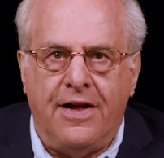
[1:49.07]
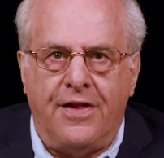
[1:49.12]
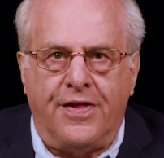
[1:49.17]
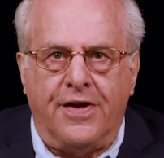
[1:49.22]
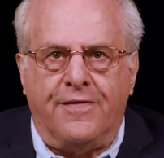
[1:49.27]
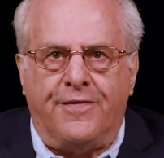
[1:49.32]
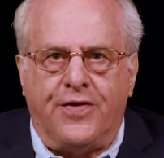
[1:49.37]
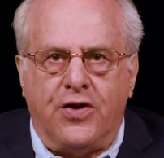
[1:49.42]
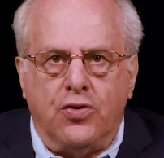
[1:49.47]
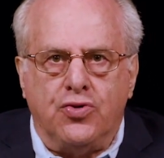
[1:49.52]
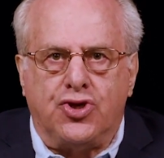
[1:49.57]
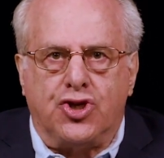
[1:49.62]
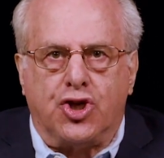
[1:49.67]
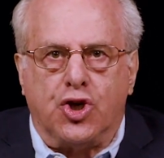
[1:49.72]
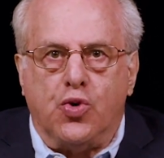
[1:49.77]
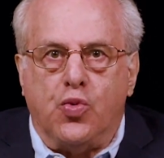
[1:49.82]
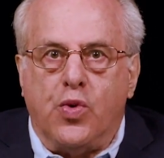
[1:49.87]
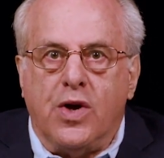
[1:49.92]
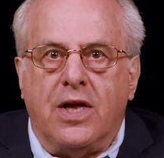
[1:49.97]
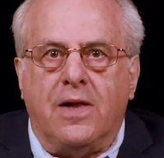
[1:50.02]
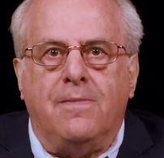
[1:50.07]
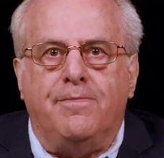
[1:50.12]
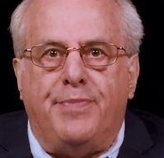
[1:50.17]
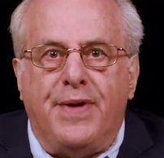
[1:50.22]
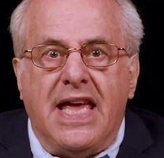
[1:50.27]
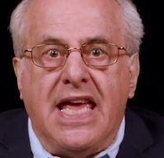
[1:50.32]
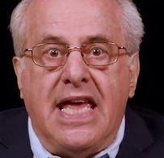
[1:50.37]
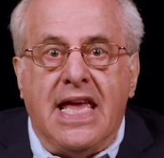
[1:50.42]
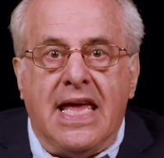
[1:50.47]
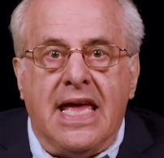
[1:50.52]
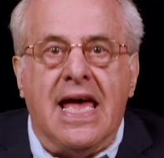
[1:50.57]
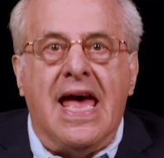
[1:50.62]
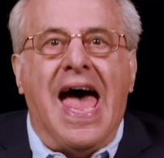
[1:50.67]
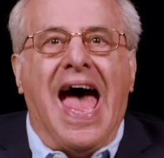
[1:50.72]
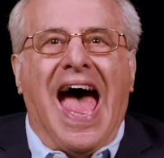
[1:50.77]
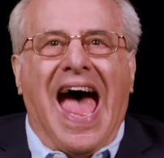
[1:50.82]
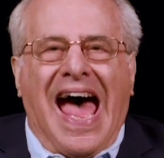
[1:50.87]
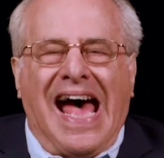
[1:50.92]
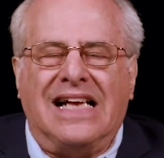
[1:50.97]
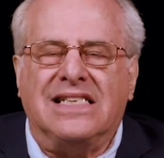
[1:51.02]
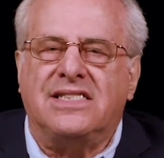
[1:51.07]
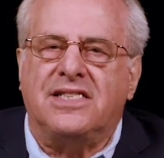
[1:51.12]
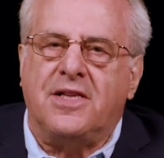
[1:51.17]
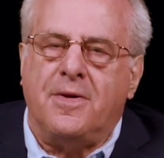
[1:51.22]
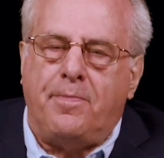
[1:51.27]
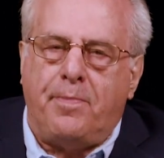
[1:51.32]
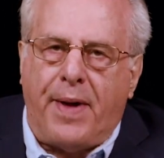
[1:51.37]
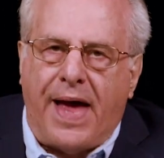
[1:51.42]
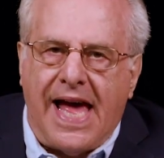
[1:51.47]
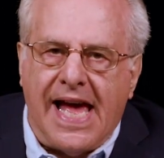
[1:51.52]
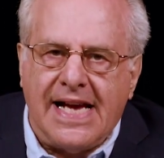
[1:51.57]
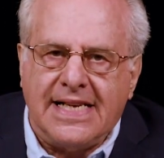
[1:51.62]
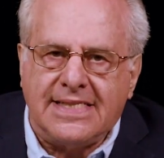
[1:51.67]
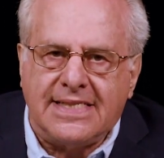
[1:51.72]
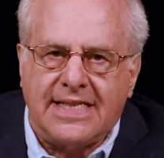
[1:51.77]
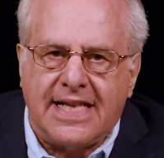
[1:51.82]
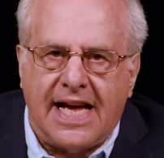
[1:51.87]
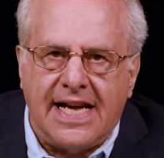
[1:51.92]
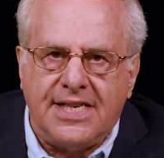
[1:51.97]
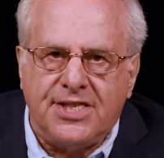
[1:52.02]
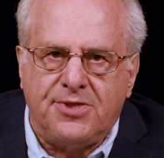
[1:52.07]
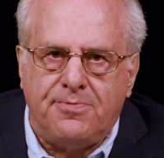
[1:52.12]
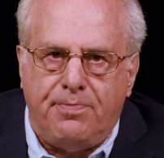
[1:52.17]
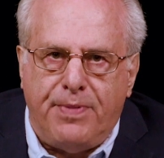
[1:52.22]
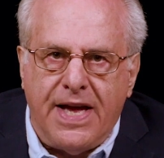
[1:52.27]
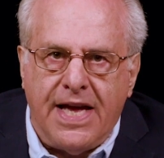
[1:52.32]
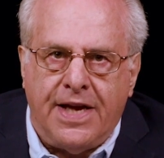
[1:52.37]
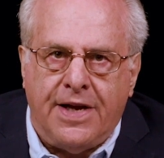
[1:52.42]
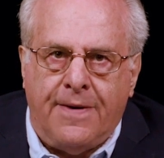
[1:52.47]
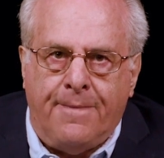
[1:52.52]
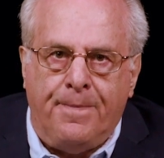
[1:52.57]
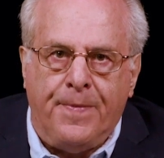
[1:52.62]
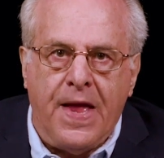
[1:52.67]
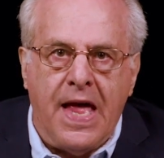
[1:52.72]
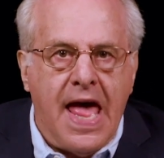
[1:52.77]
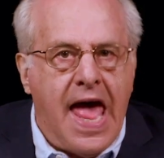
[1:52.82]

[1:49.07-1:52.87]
the future will be as the past has been.